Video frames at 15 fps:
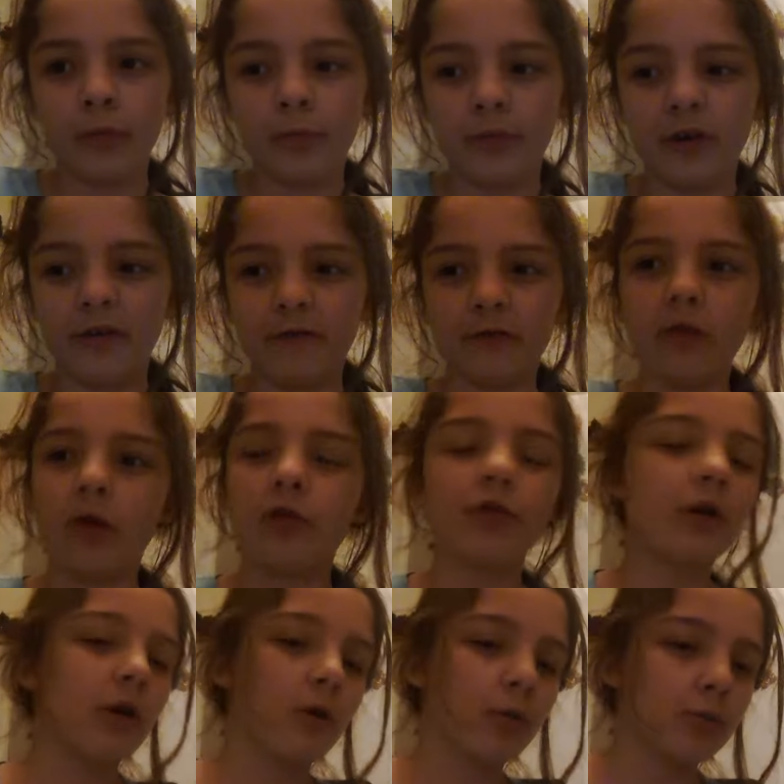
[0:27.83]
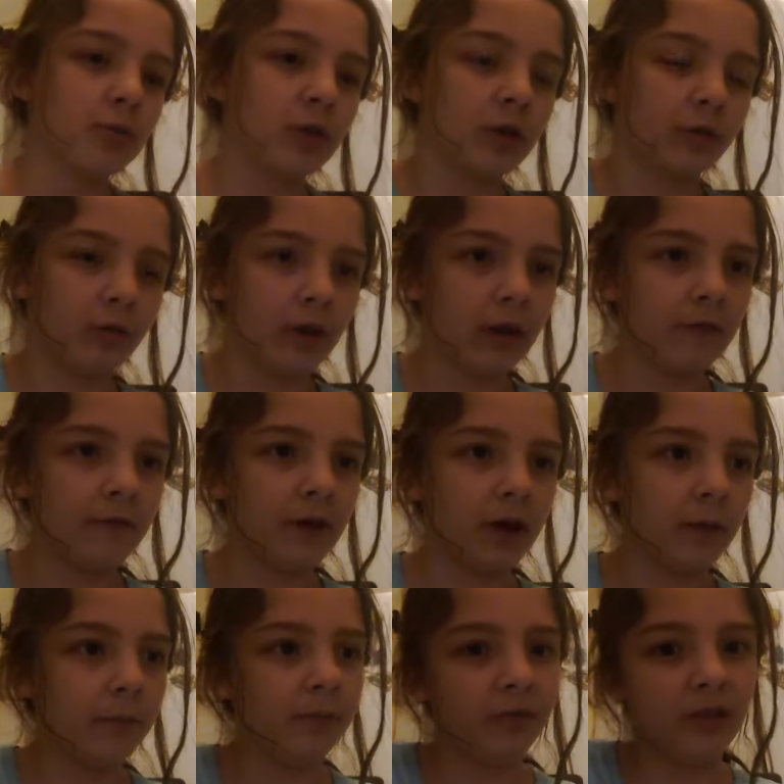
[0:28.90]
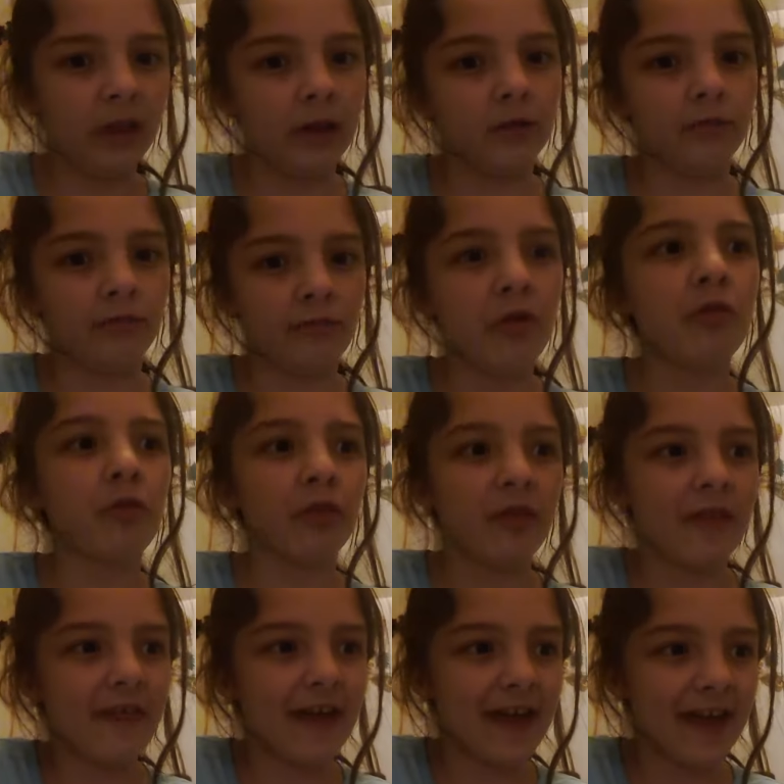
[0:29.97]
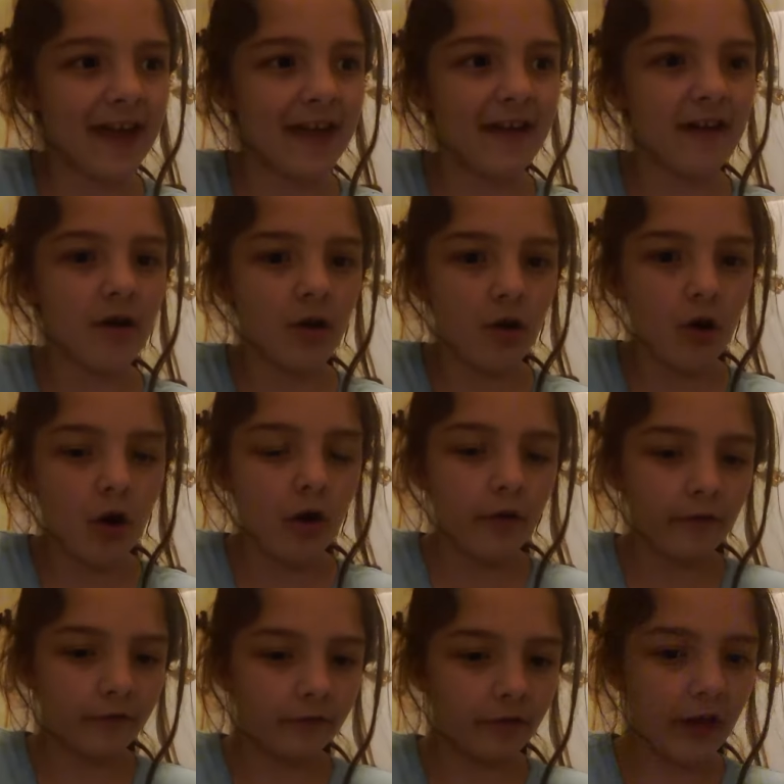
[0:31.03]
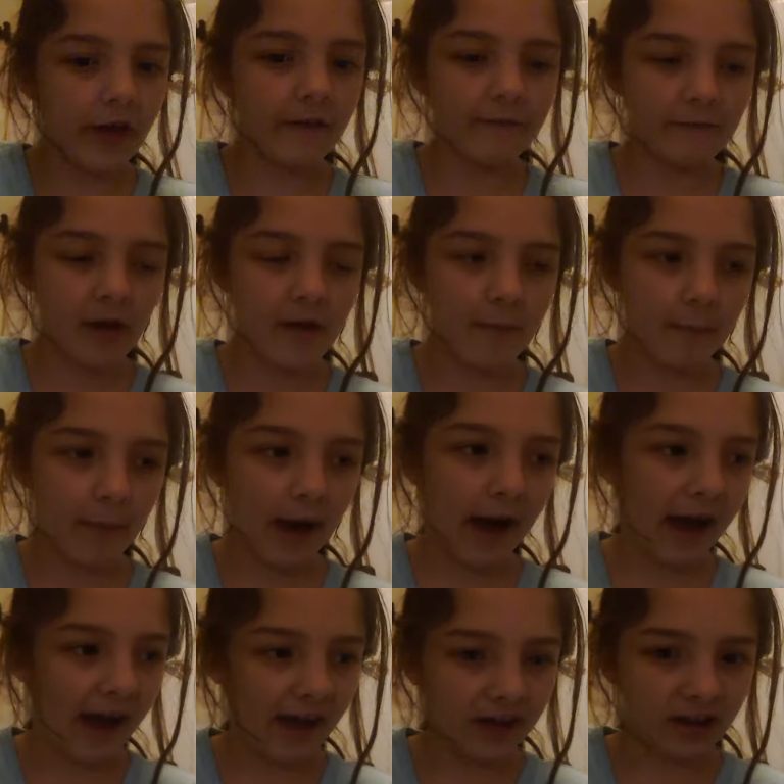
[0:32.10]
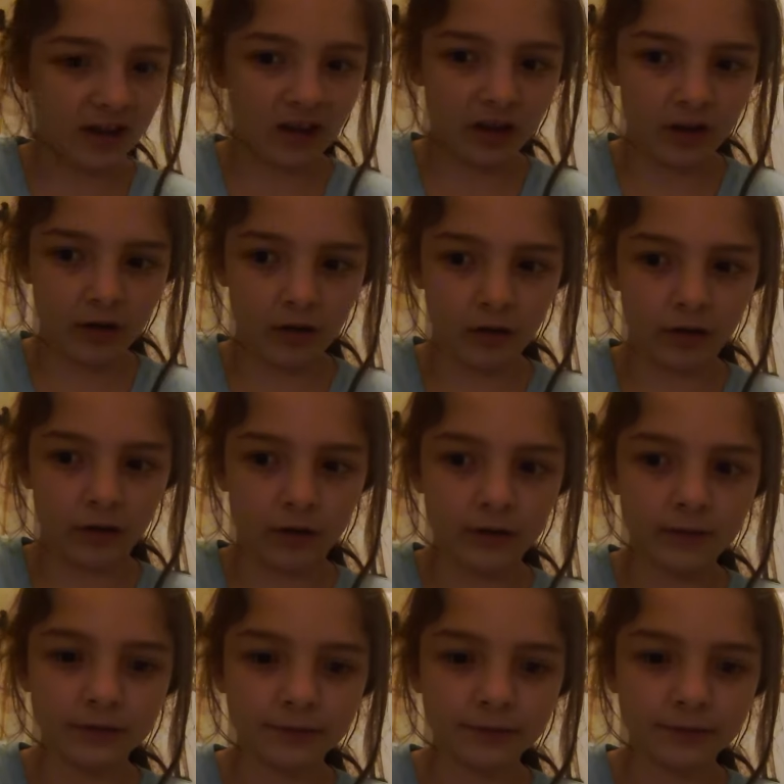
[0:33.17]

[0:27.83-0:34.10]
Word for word: believe in themselves, they don't give up, they don't listen to the hate they fight back, and uh,